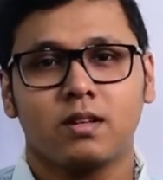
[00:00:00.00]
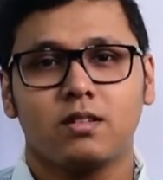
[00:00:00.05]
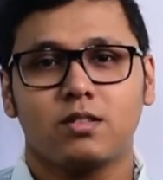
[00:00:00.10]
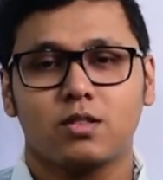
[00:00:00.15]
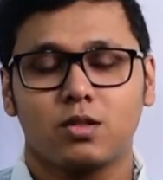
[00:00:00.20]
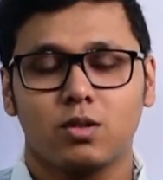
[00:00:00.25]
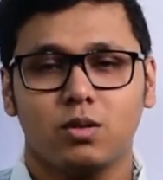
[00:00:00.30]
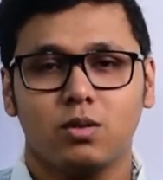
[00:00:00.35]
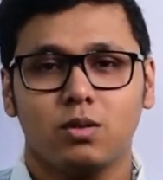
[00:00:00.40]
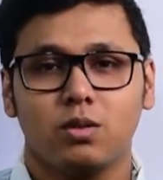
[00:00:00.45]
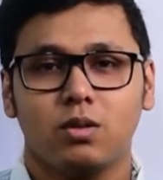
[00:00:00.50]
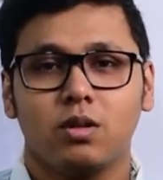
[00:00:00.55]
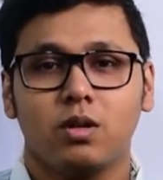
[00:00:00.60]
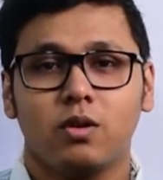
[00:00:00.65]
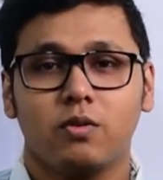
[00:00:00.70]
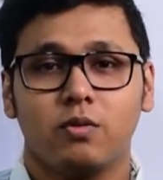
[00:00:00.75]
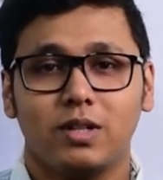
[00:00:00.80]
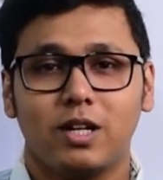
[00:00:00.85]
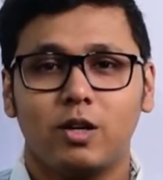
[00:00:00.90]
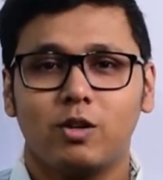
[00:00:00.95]
So
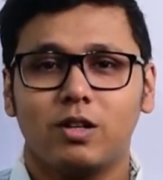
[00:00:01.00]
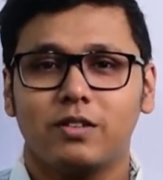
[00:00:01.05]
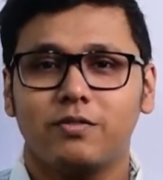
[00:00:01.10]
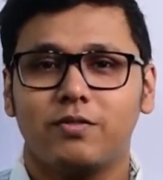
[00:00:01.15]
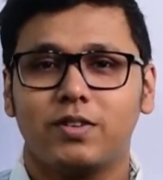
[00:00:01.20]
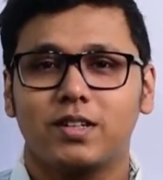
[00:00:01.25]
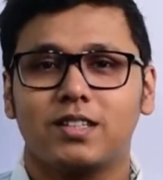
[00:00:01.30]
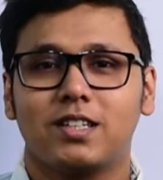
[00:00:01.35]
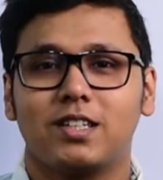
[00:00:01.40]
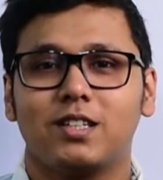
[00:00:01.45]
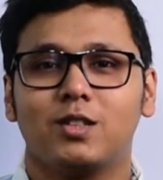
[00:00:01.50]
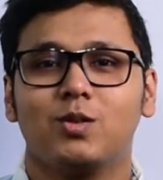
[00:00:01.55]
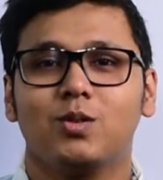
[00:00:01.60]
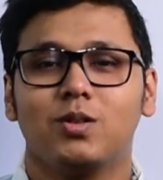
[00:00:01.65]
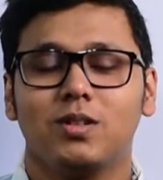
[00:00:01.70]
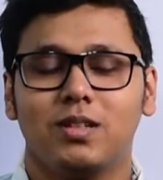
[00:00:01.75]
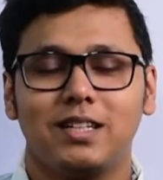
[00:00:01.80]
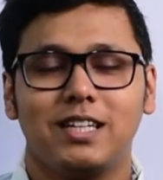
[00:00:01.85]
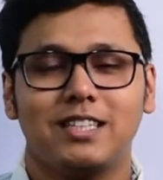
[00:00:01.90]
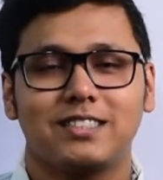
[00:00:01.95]
without any further
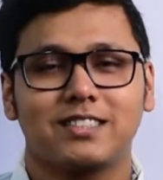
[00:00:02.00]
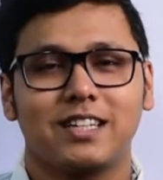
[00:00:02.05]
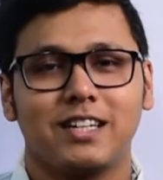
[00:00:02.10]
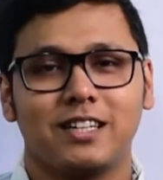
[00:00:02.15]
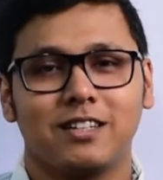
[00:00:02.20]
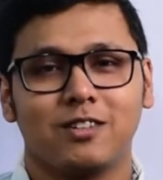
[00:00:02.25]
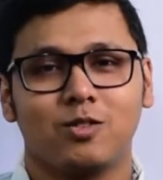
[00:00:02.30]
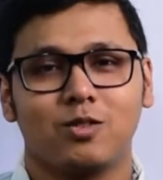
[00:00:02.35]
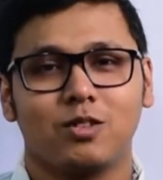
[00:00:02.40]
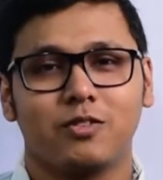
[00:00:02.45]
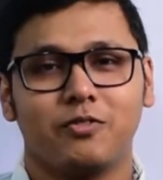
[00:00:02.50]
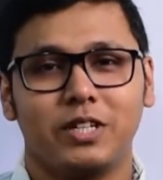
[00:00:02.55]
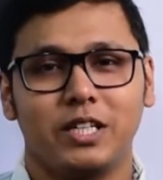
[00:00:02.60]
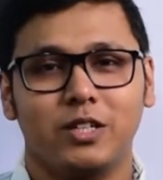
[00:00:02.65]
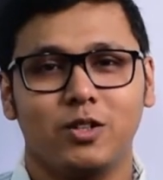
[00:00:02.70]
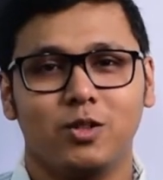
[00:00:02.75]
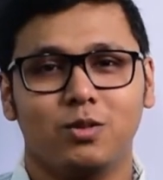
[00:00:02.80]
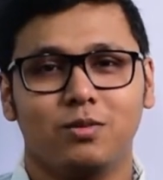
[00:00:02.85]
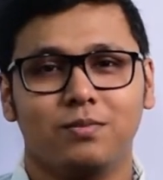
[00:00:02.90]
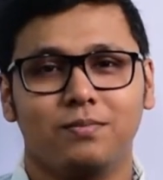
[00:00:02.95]
ado, let's get into the
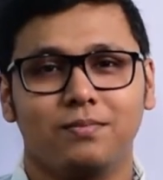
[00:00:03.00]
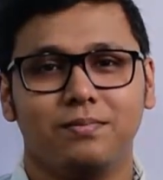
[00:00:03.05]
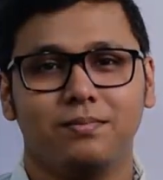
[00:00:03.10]
video.